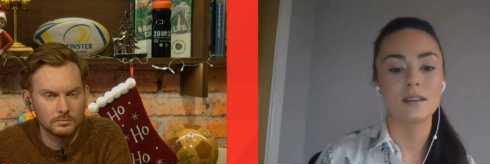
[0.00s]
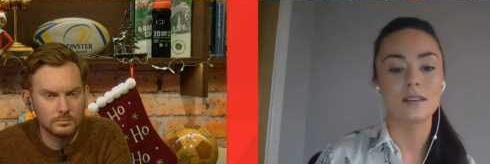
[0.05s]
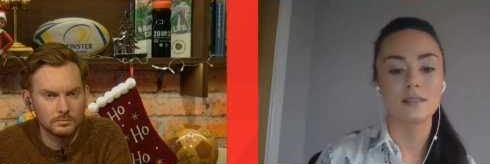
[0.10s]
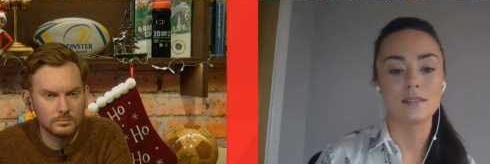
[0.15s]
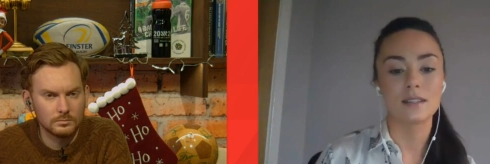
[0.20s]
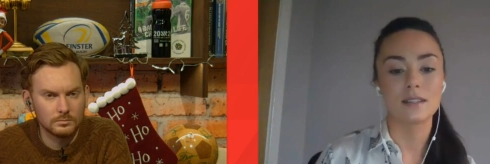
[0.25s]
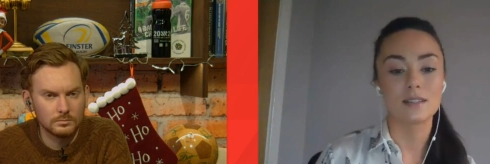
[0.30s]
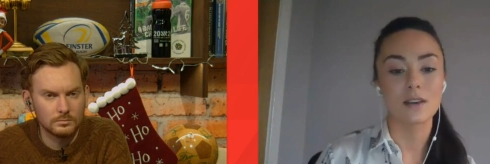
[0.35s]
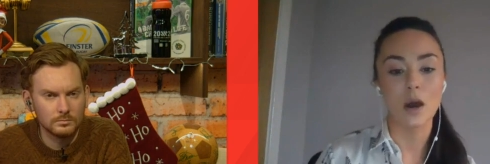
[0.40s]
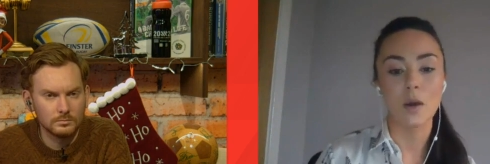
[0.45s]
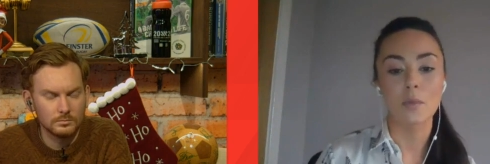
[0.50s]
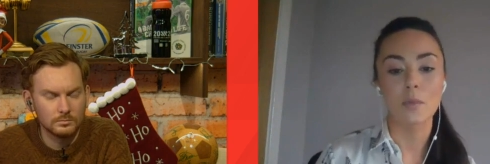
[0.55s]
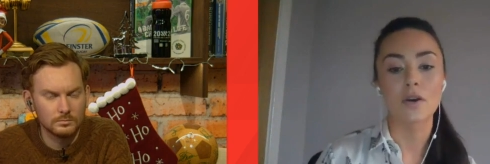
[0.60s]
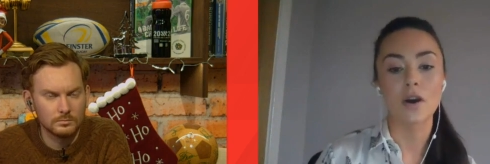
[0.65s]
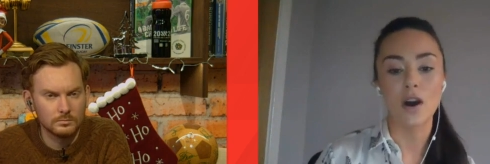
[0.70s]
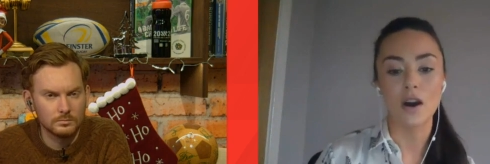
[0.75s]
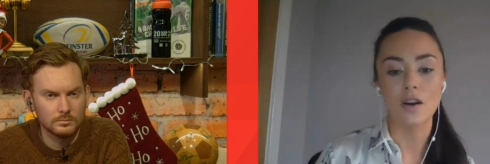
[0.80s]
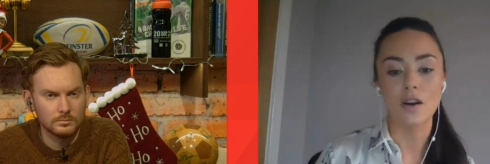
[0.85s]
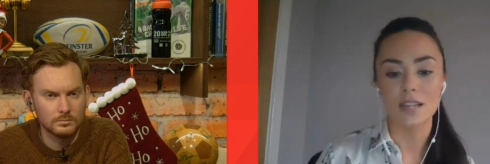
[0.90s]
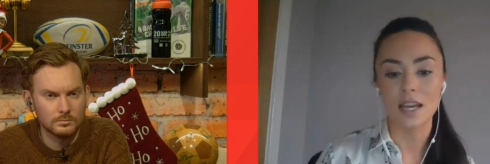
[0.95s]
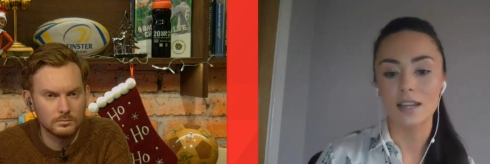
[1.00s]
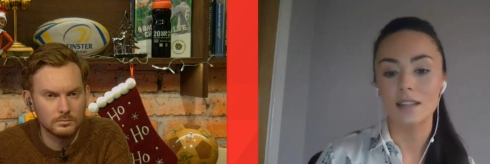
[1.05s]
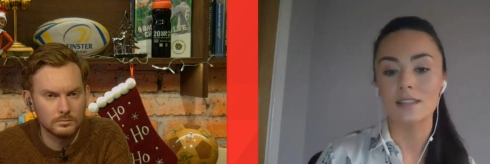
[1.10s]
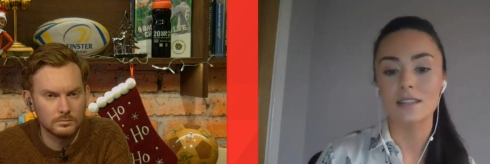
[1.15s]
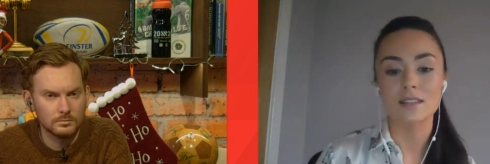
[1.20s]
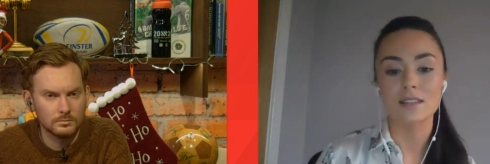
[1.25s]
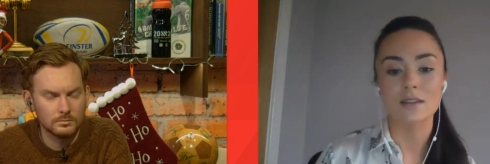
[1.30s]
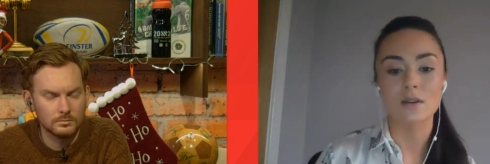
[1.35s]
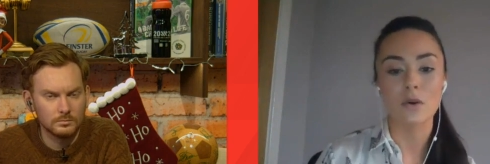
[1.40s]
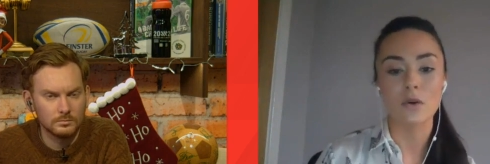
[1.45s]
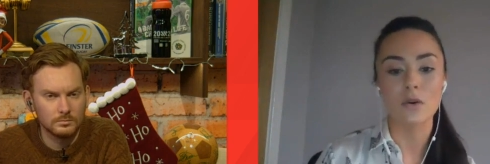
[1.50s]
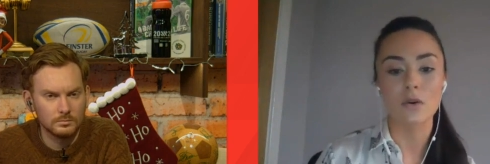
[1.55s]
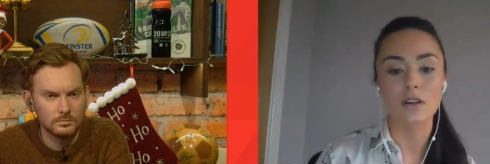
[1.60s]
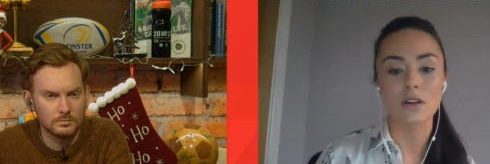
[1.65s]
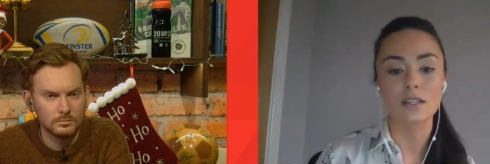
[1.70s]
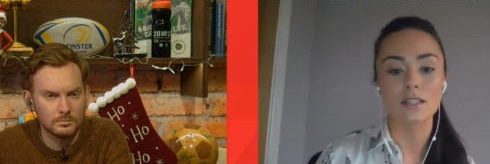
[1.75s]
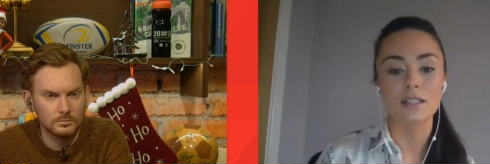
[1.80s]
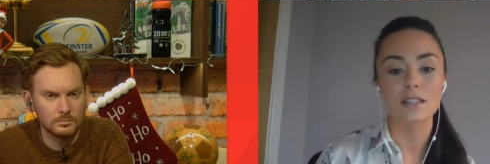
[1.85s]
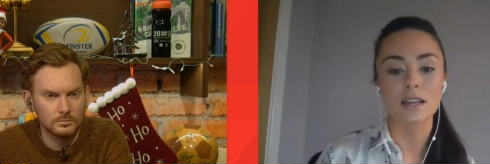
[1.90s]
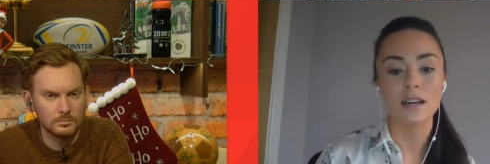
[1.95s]
Speaker 1: to, to top it off, takes the
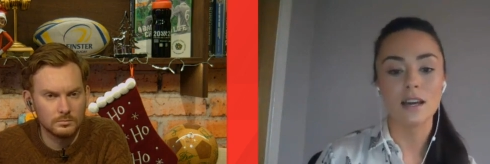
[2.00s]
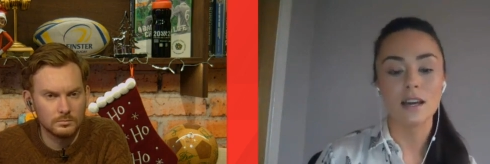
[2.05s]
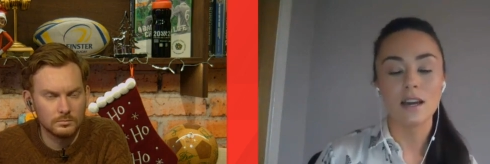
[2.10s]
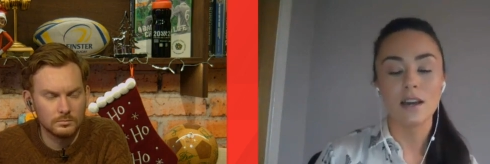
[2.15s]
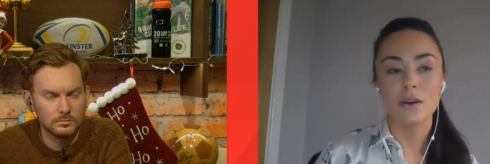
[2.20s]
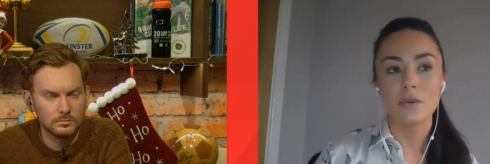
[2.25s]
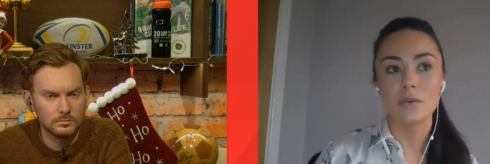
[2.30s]
scores.